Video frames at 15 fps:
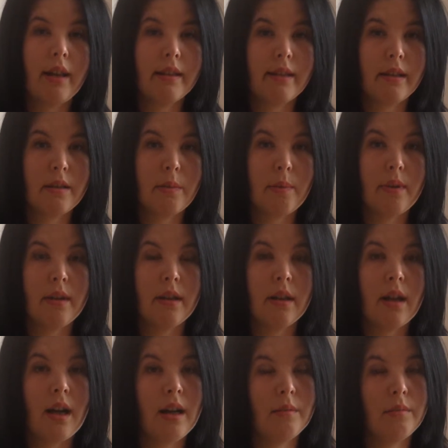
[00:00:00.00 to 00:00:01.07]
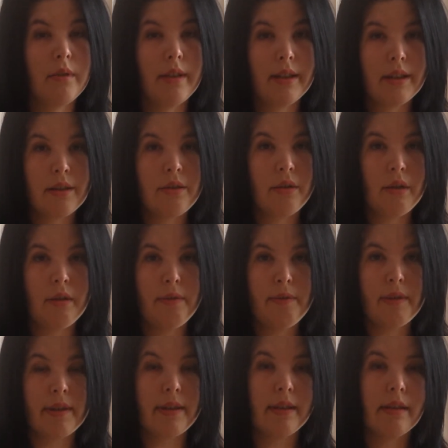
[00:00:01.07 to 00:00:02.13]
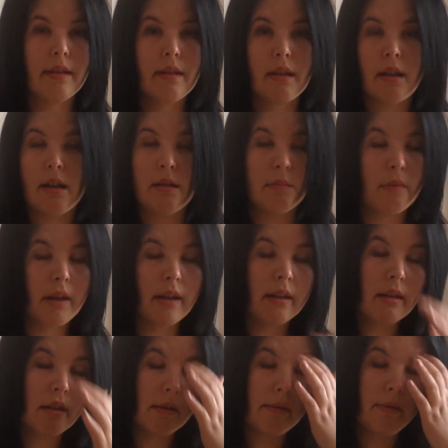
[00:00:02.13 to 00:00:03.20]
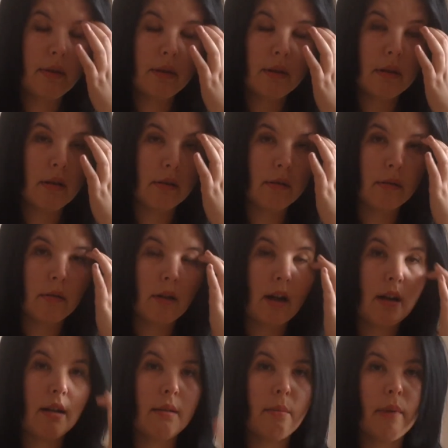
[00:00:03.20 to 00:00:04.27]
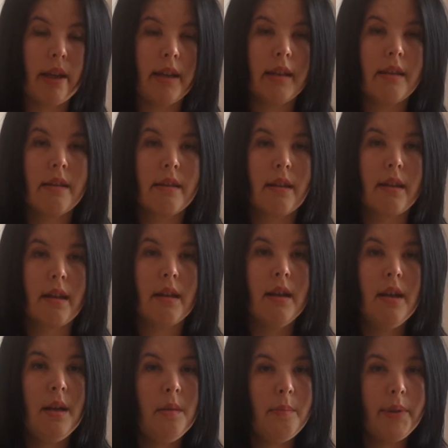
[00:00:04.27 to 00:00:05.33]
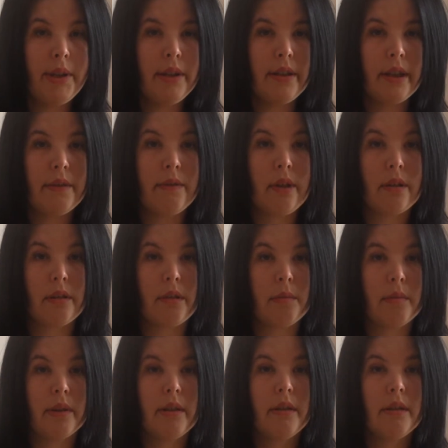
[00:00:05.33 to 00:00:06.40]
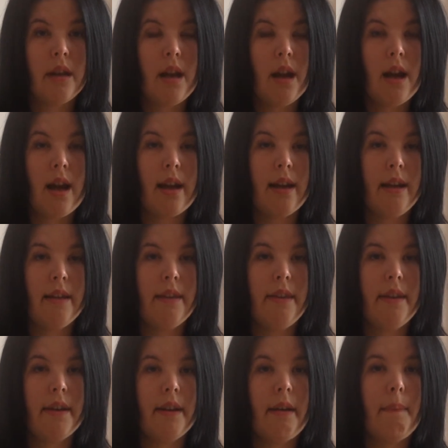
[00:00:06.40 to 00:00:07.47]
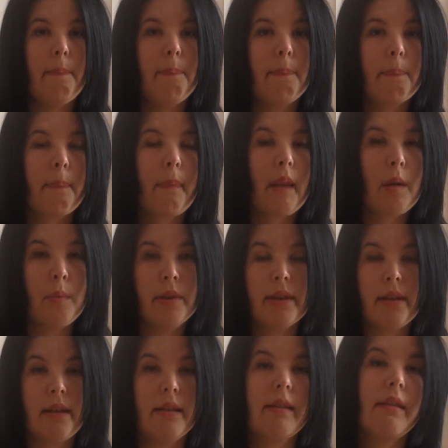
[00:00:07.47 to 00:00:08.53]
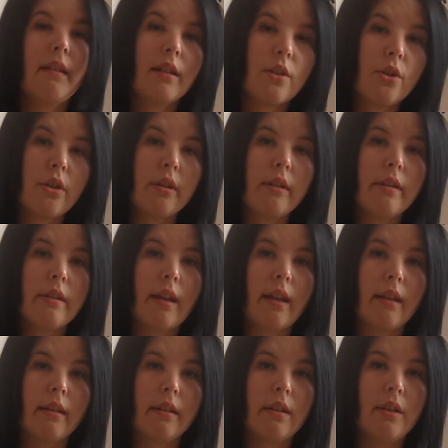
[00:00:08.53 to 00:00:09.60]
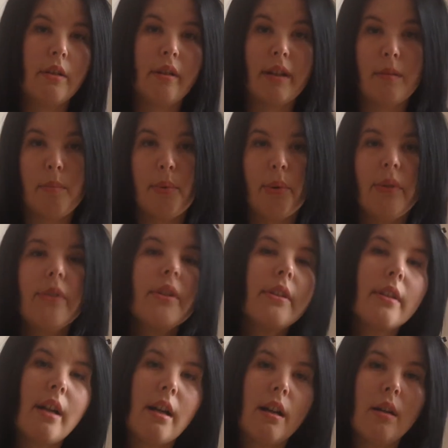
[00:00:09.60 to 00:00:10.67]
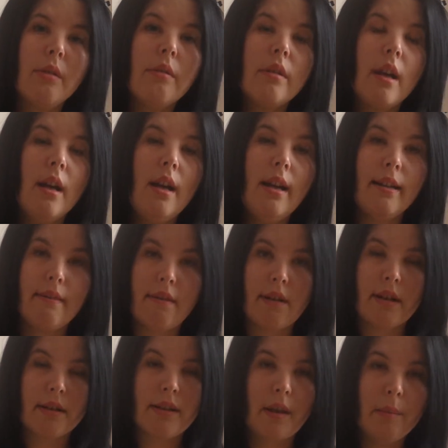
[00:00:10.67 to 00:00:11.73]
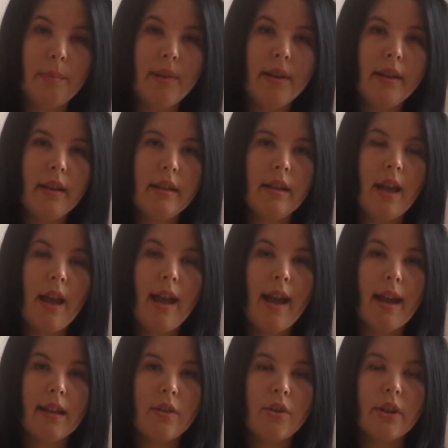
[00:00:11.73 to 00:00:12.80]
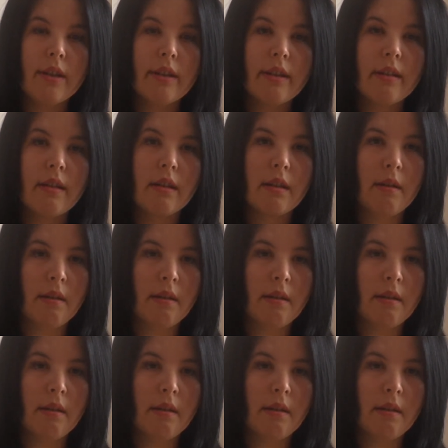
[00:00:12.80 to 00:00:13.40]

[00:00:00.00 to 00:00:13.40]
and that's why I would like to offer this. It's a free tool, it's a PDF document and with instructions, and you can print it out. There are templates, and just